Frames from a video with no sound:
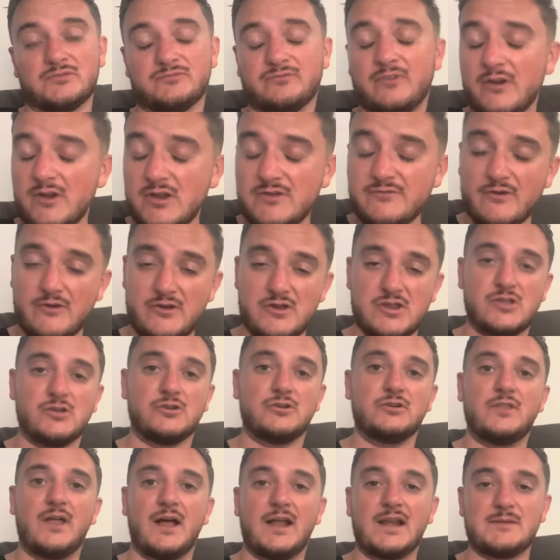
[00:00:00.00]
Very, very
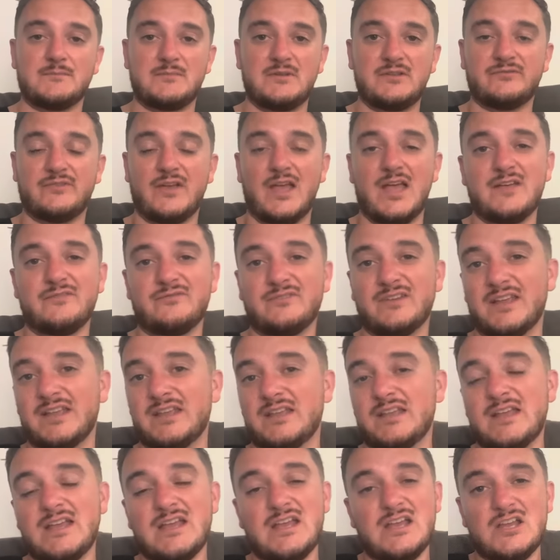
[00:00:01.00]
good that, to be fair, for
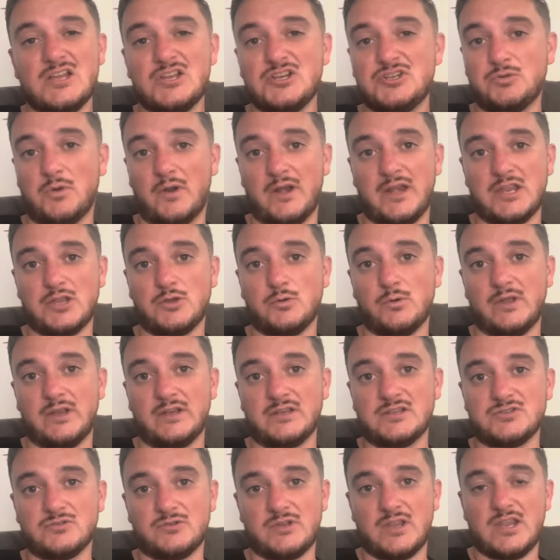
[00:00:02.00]
like 20 quid.
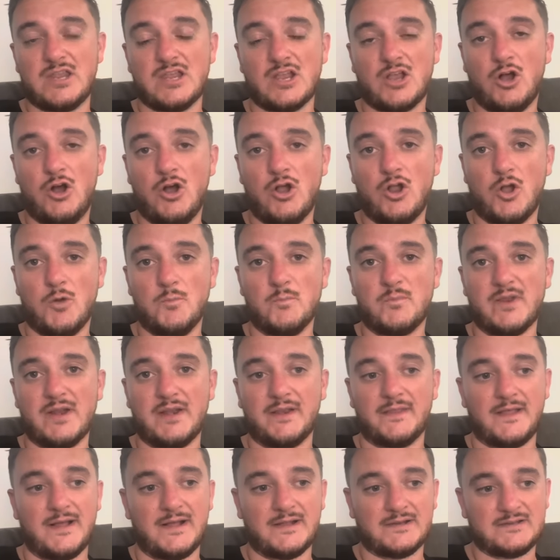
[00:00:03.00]
So you can't complain
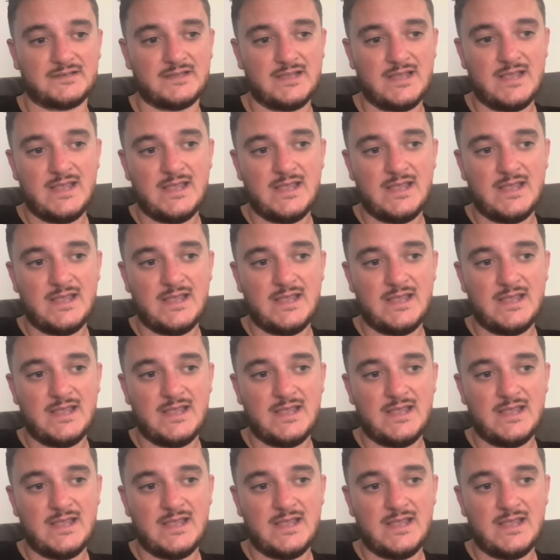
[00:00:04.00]
at that.